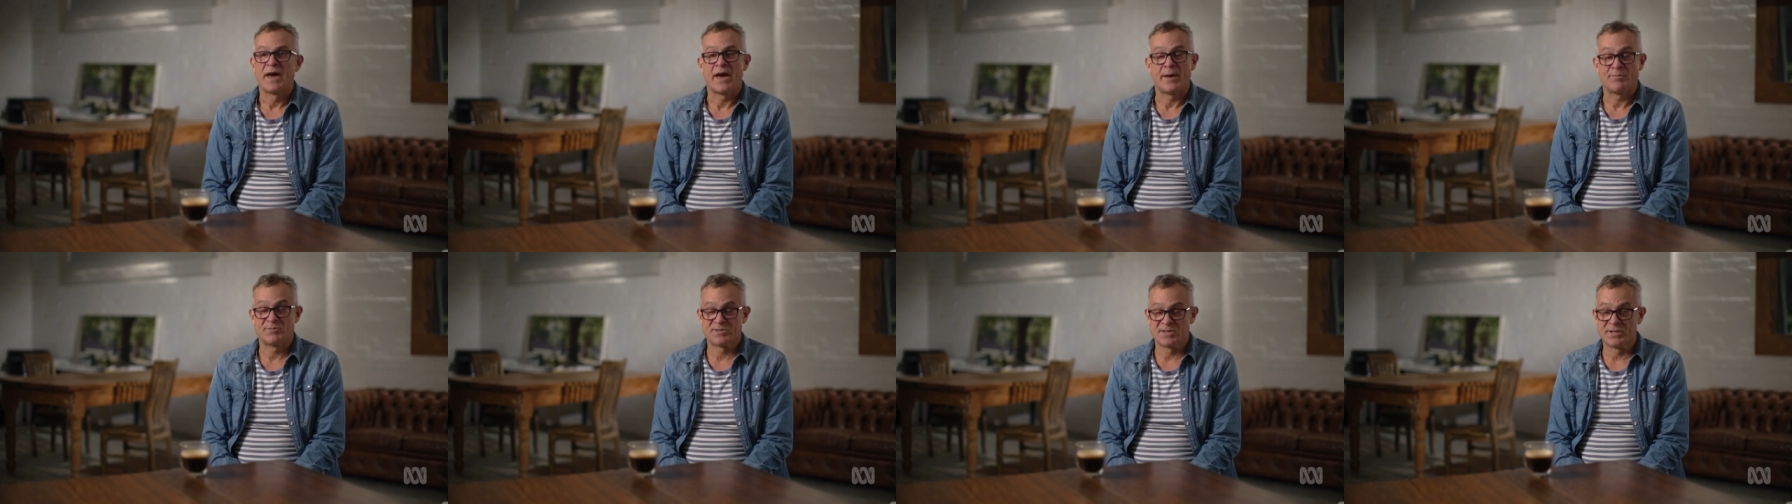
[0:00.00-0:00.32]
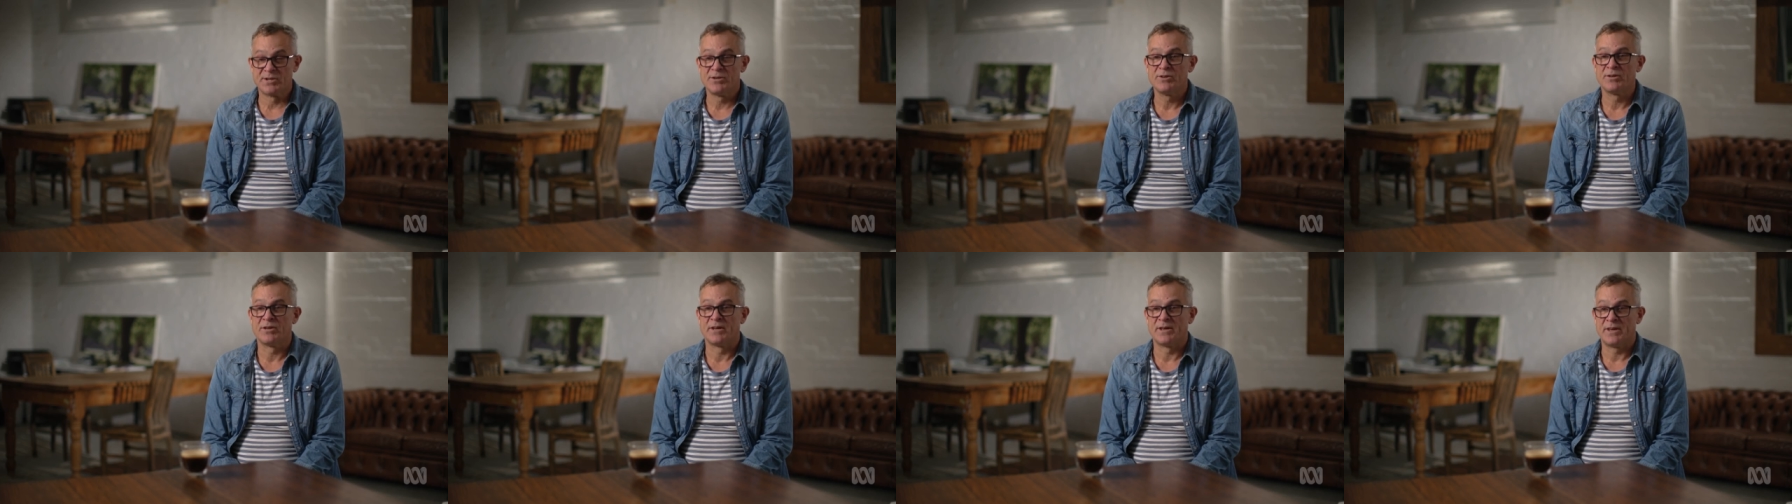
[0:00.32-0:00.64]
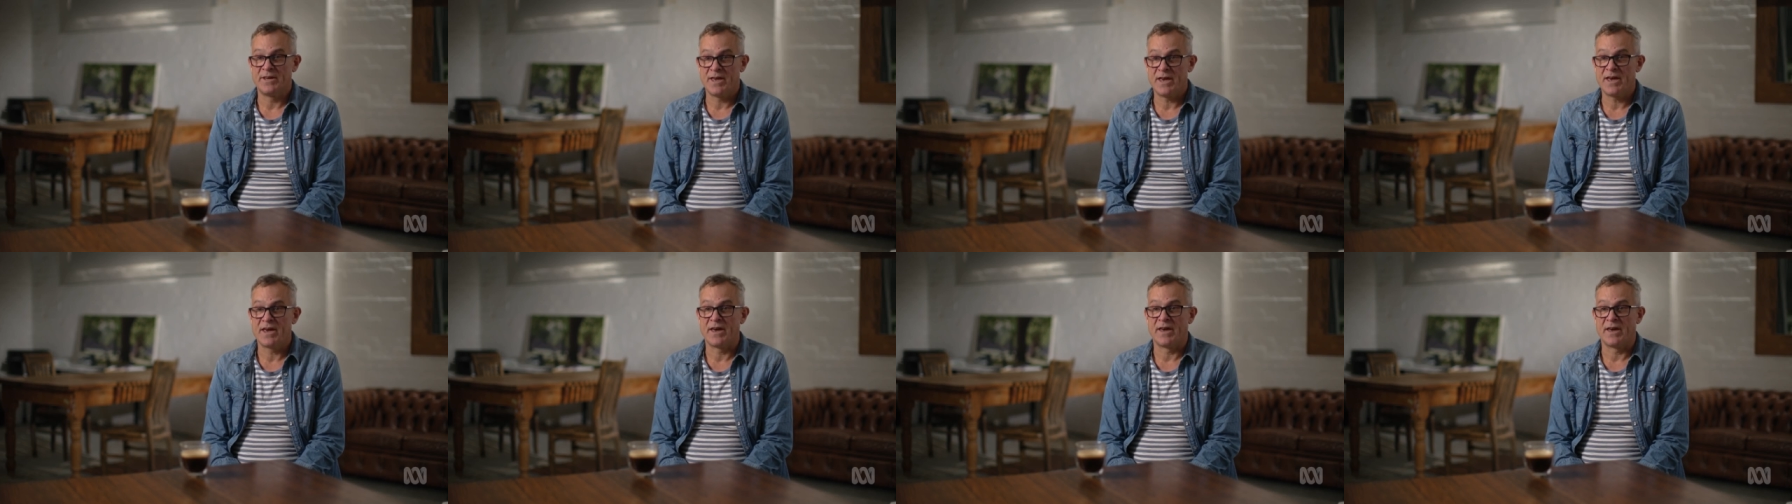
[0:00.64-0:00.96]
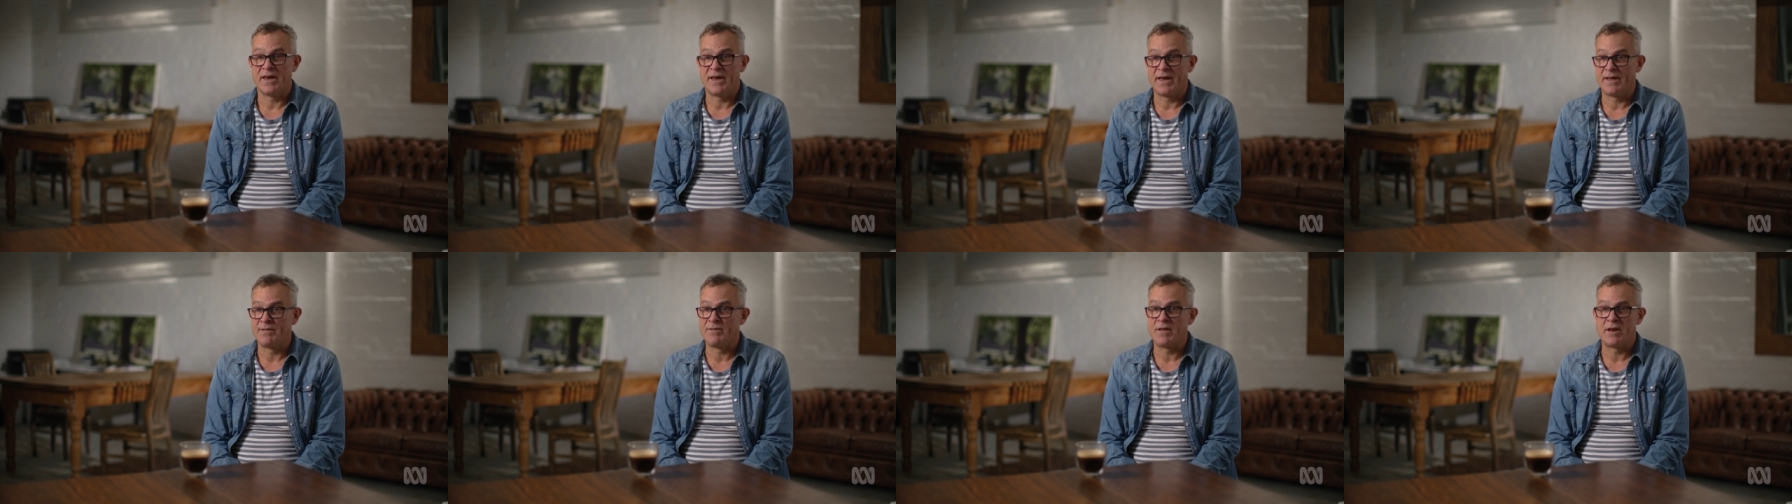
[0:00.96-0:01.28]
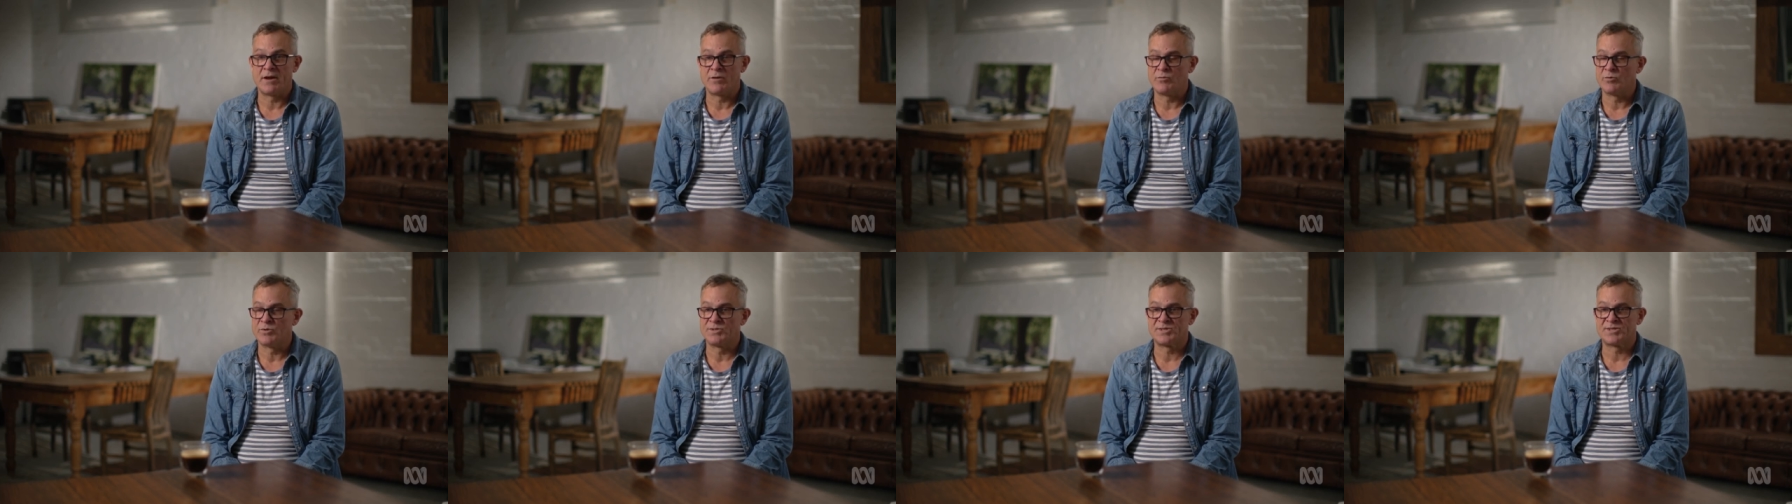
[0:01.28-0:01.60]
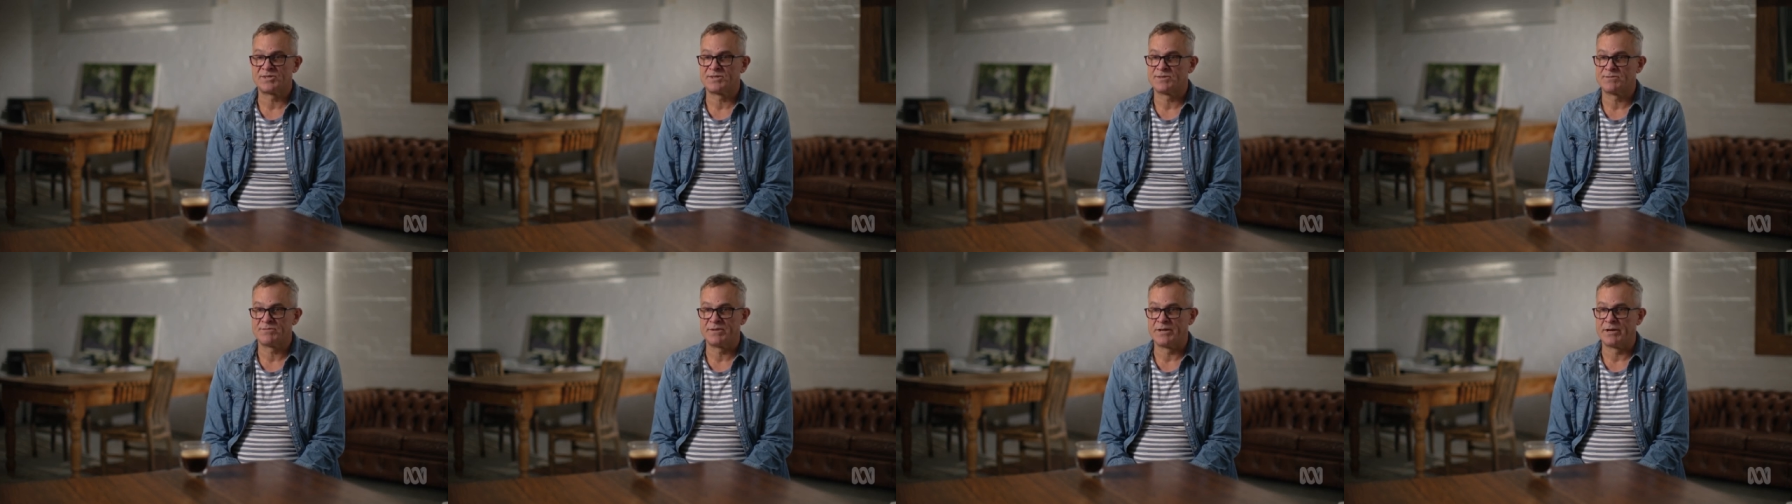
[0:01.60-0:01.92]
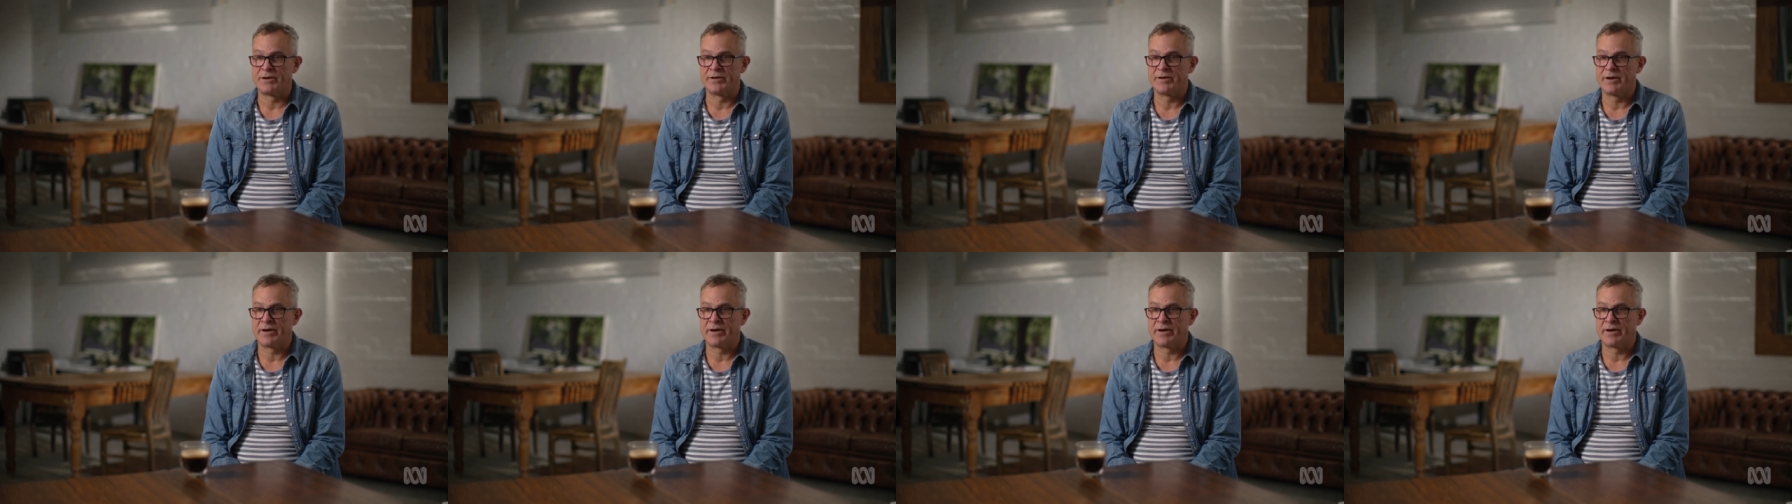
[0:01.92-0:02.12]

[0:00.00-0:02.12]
Absolutely, yeah. And then it was, you know,